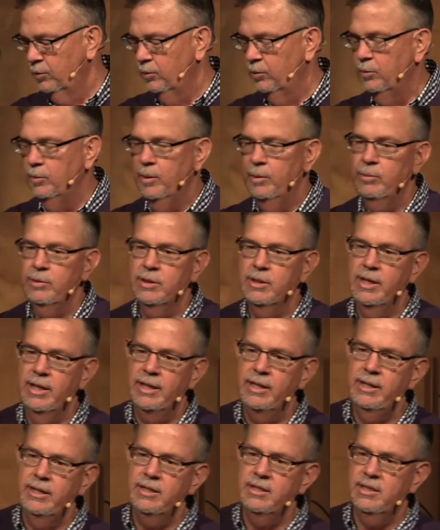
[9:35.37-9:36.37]
what was not
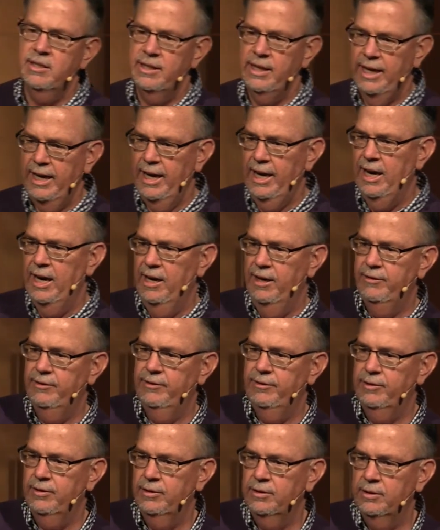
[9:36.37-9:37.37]
his to
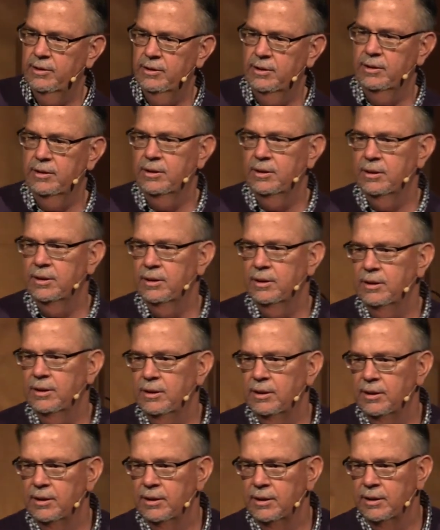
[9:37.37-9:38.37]
have.
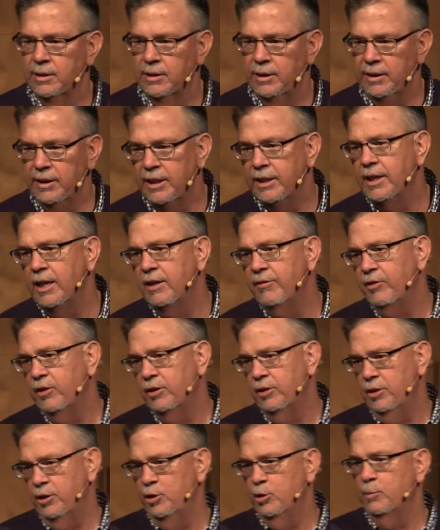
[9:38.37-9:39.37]
And he gave in
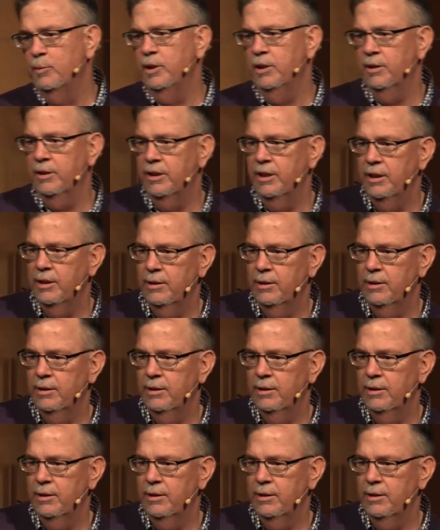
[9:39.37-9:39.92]
to humility.